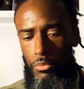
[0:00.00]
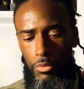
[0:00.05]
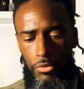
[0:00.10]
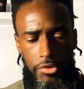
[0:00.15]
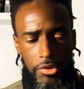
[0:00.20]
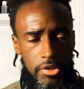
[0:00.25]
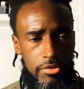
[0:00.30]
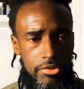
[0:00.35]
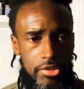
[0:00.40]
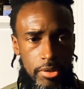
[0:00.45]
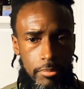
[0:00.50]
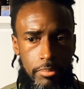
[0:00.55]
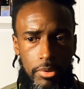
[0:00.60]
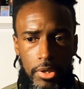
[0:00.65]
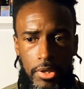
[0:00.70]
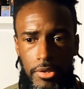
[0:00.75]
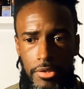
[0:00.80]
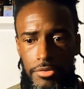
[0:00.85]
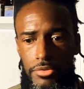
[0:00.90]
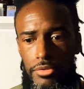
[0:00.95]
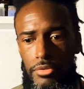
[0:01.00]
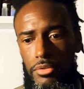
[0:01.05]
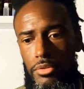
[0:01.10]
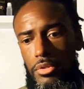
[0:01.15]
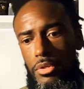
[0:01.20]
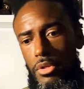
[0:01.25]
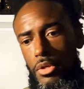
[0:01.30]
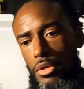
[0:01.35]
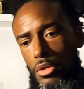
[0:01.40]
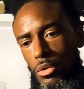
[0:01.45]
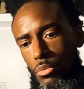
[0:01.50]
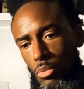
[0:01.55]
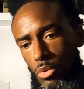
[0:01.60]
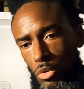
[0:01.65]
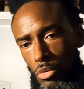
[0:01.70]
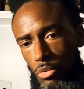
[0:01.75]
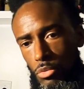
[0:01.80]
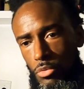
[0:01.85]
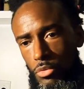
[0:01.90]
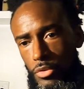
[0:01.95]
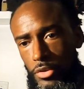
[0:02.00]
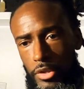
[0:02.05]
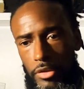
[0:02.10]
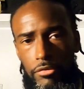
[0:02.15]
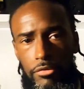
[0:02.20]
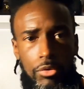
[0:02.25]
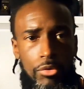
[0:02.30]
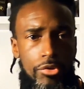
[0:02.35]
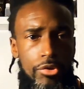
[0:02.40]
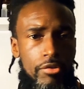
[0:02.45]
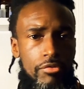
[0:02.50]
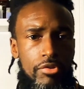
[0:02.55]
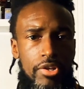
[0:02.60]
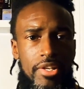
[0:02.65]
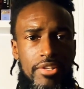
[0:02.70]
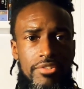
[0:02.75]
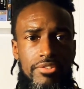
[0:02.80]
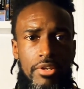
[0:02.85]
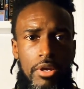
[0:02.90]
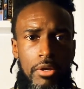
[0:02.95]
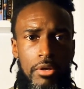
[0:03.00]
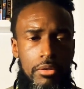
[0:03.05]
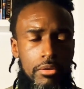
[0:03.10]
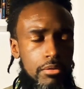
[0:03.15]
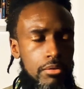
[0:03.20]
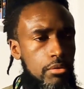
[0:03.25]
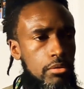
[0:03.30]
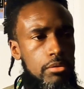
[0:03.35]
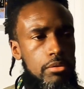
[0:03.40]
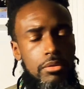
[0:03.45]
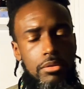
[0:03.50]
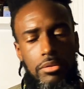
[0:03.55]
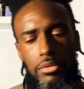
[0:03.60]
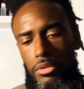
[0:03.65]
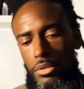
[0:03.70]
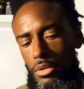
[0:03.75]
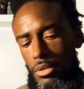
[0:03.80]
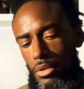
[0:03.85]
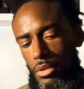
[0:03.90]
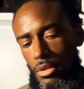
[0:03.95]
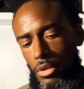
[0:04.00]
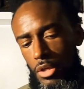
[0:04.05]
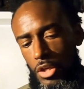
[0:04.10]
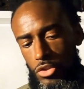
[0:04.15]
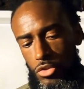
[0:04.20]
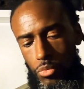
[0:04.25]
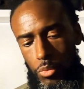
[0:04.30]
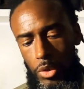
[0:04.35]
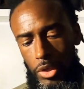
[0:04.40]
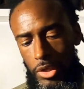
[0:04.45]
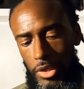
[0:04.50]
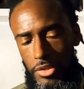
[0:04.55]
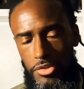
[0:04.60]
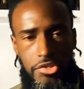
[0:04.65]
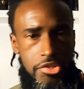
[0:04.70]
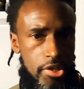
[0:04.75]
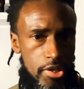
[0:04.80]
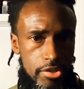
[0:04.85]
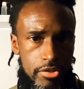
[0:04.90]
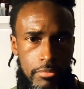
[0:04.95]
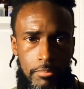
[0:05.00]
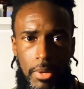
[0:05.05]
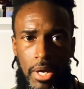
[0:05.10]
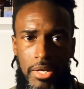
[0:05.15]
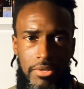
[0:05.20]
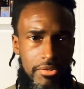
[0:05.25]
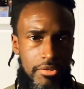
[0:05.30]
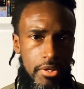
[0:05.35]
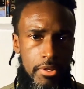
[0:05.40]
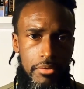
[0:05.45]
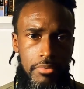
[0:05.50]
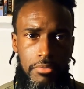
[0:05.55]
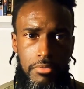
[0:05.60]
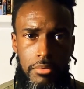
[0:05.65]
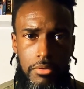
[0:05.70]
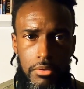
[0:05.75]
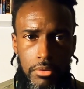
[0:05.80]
when things take place will give you a different insight as well as change your mindset.